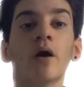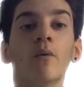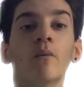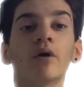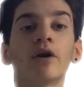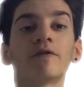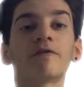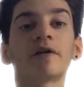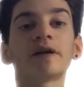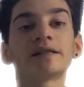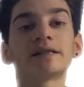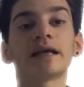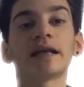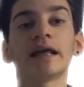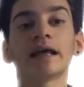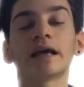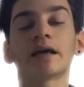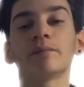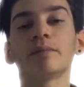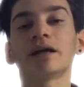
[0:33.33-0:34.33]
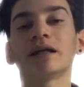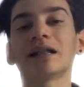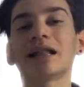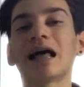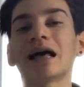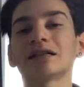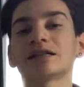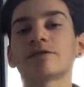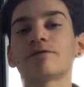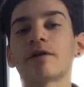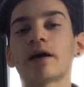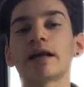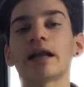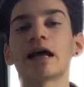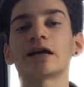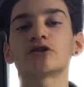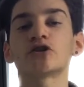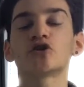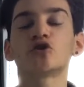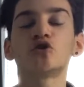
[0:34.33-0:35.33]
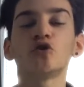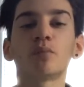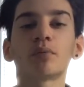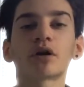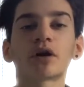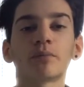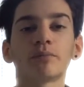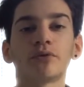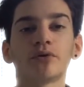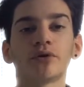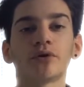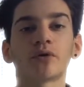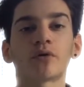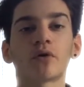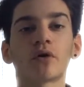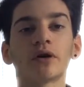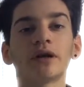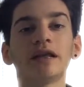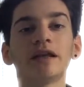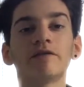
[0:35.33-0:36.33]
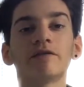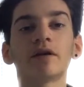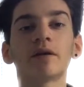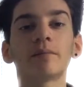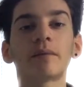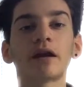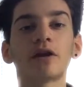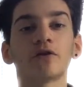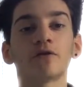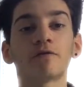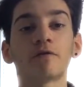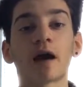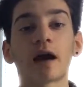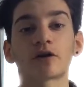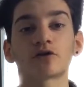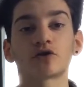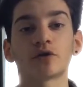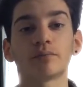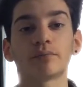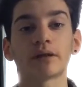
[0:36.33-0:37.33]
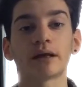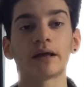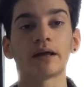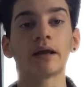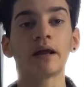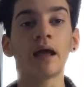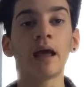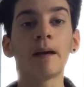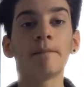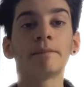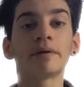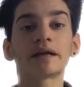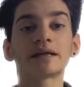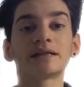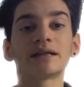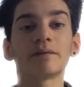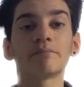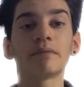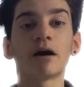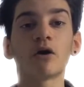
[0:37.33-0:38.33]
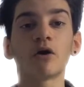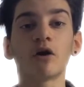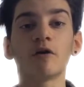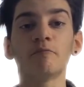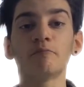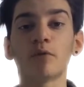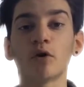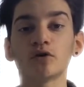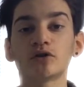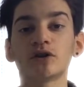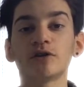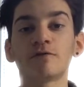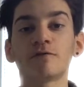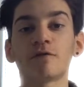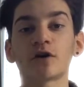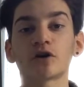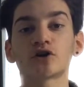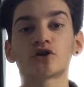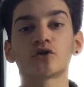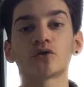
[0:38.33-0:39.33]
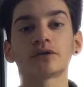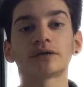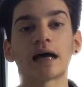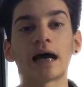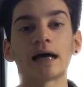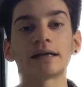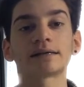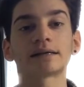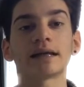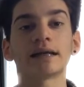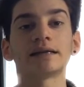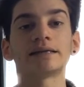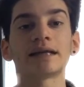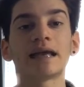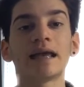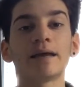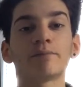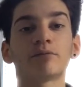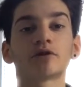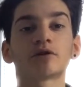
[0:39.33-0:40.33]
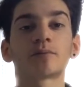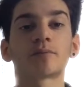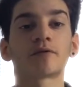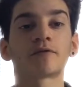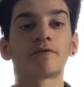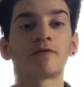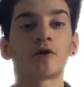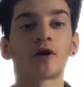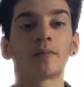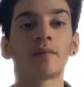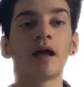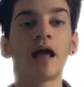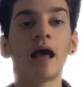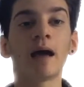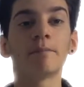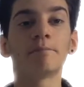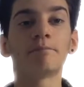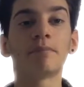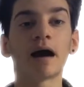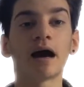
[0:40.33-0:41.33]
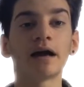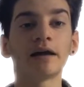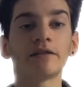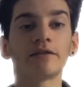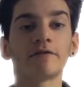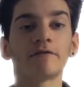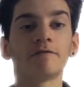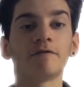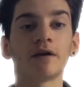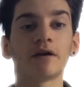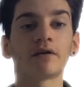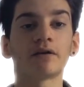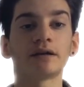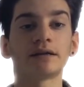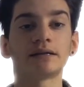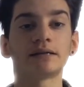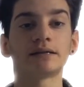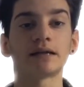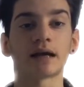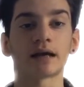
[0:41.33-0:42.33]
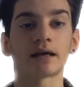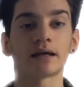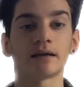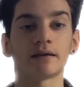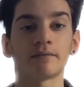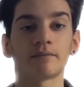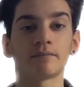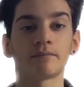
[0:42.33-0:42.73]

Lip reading: What if I said it can be classified as a supercomputer or even a manufacturing plant because the amount of multifunctional tasks it is able to perform by the very second?